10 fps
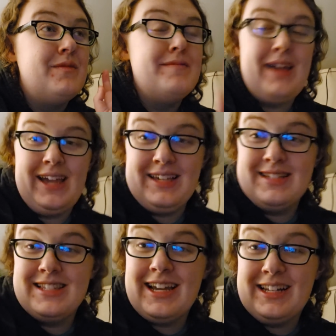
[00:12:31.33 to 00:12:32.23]
Maggie
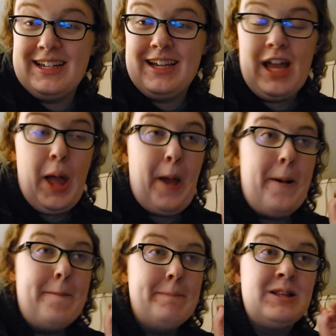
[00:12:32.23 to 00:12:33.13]
signing,
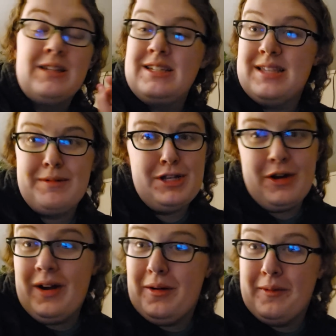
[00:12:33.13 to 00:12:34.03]
please let me know
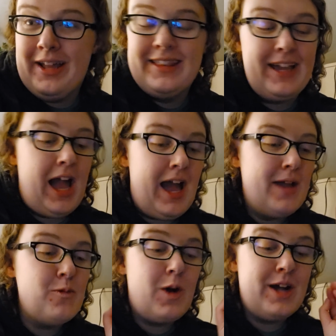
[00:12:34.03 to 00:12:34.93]
how it went. Like,
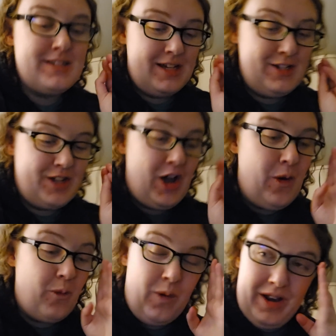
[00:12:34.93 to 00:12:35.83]
I want to know
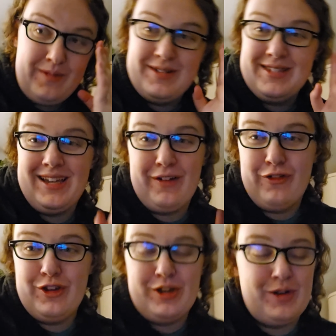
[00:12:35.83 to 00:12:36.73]
what it was like
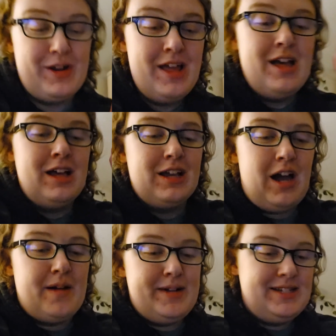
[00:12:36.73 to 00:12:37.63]
for you.
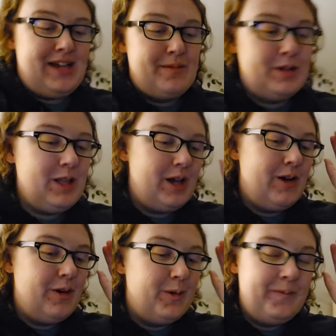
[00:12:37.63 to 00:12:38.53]
Comment down
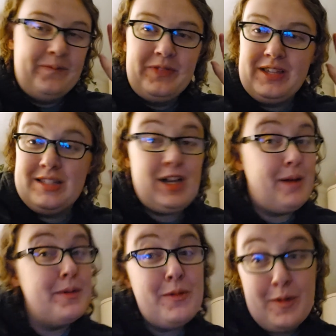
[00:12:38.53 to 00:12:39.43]
below.
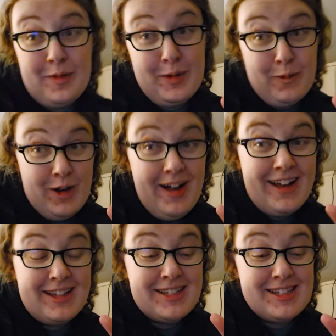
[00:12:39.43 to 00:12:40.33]
Tell me what one it
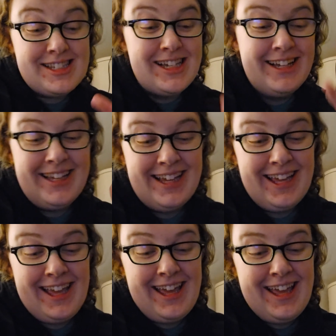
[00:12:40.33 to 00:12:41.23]
was.
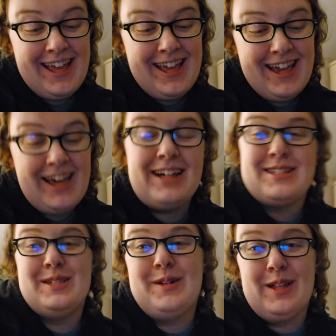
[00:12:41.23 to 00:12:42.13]
And I'll
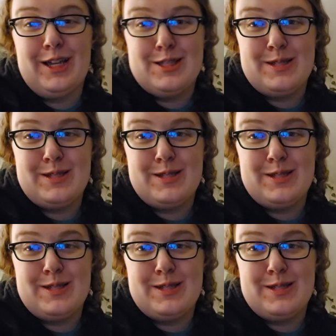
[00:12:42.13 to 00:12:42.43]
see you all again